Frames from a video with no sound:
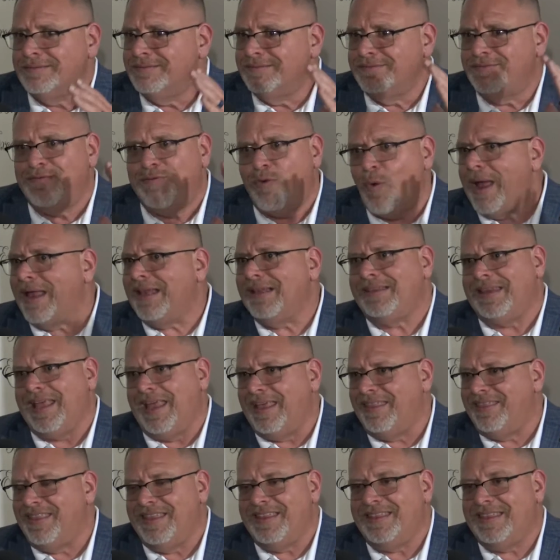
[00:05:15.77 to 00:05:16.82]

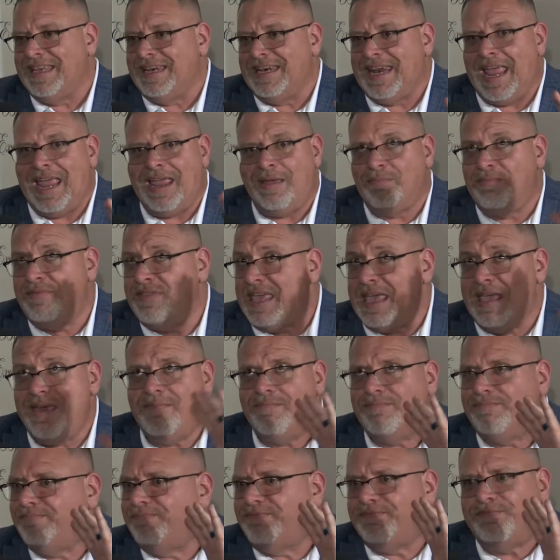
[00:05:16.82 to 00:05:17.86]
fuente, the, the name, the
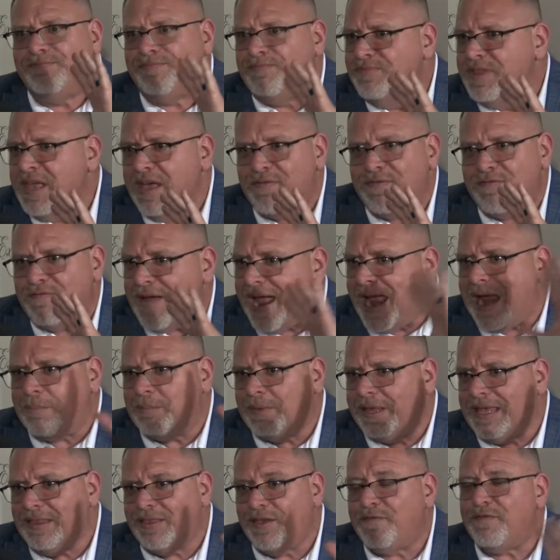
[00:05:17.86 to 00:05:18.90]
the
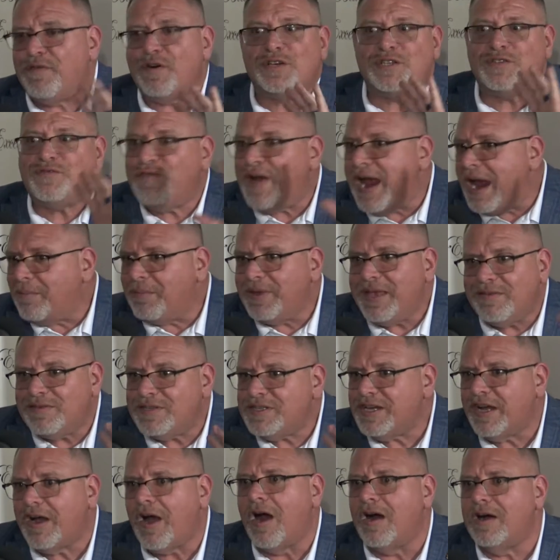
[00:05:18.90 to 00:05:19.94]
family, the first family of
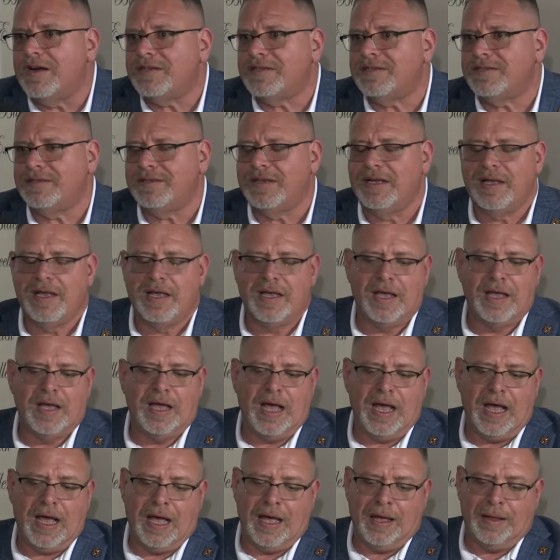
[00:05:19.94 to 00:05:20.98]
cigars. Right.
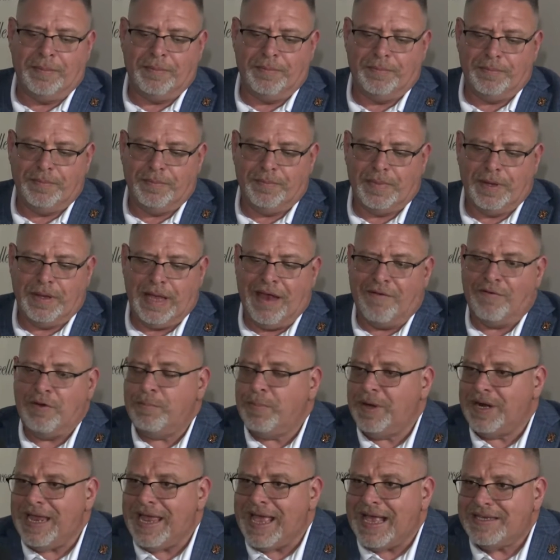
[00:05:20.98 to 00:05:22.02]
Um,
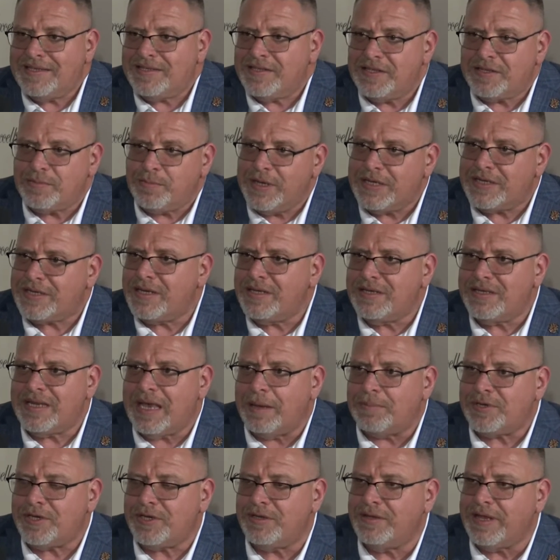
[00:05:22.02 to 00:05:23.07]
everybody has this
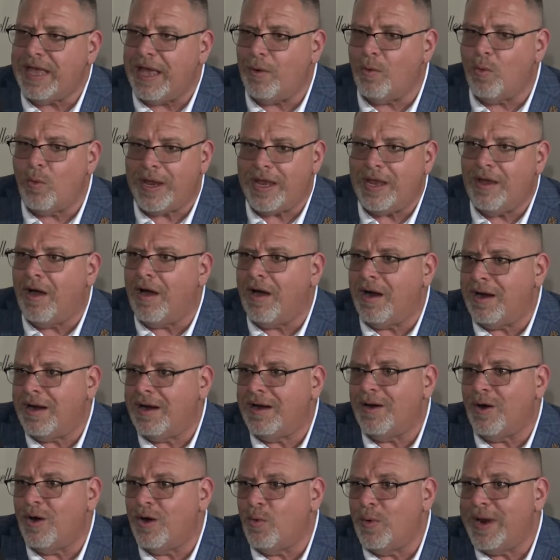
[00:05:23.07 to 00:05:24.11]
misconception that we are
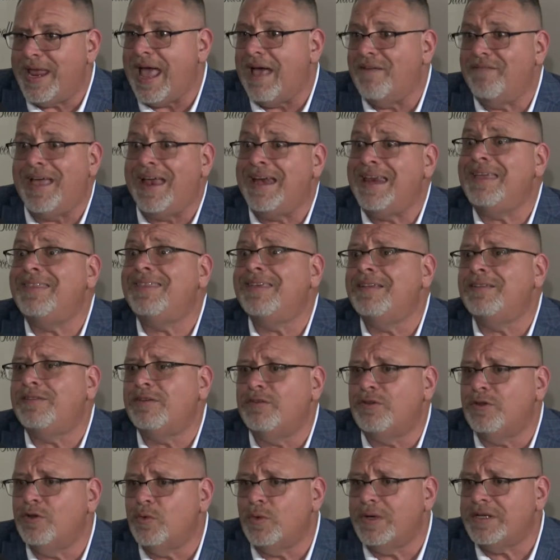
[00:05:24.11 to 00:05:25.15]
or we have anything to
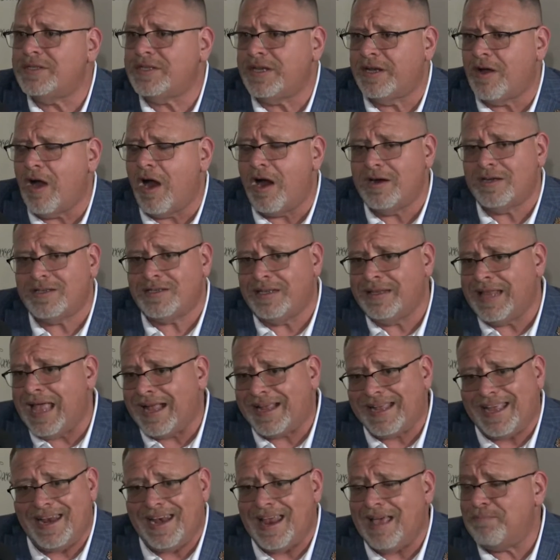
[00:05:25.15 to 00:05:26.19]
do with cigars, and
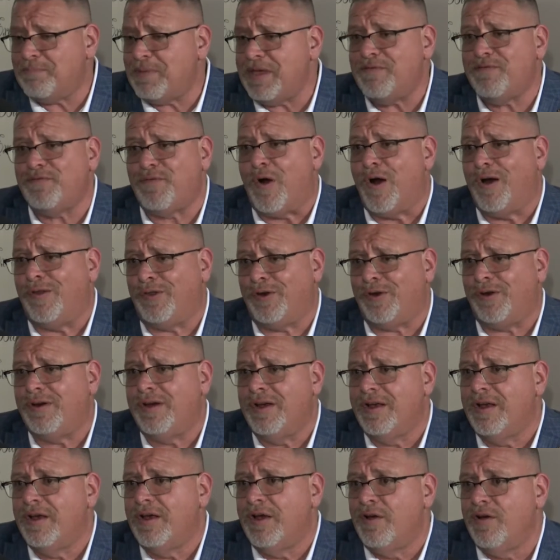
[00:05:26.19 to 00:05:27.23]
that cannot be farther
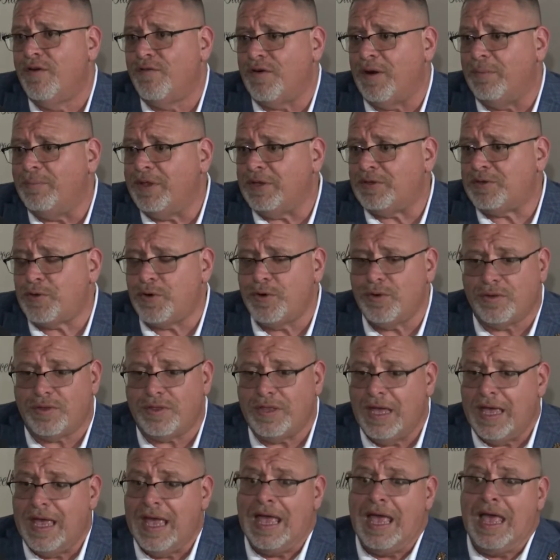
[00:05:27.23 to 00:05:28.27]
from the truth.
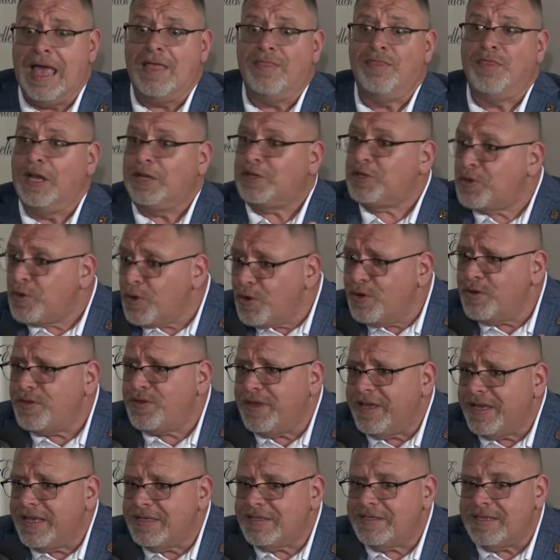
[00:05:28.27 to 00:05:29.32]
The truth
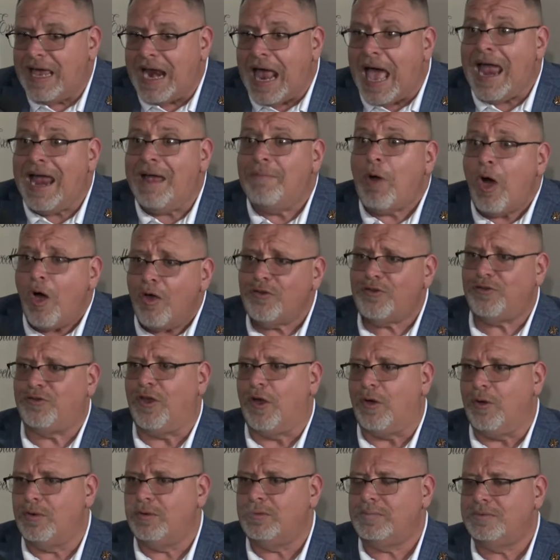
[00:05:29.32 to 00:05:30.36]
is that I am
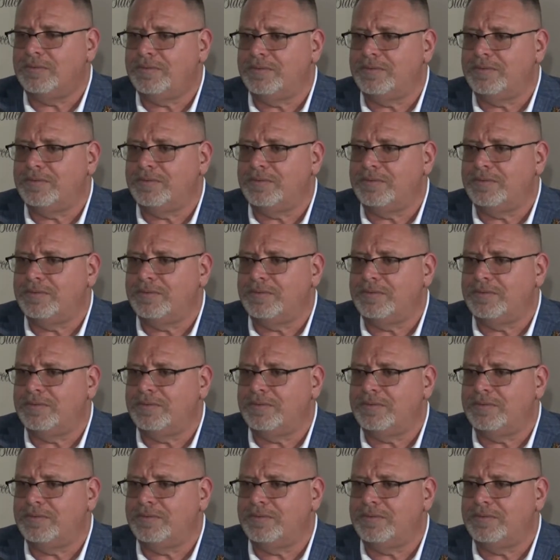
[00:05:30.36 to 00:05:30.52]
also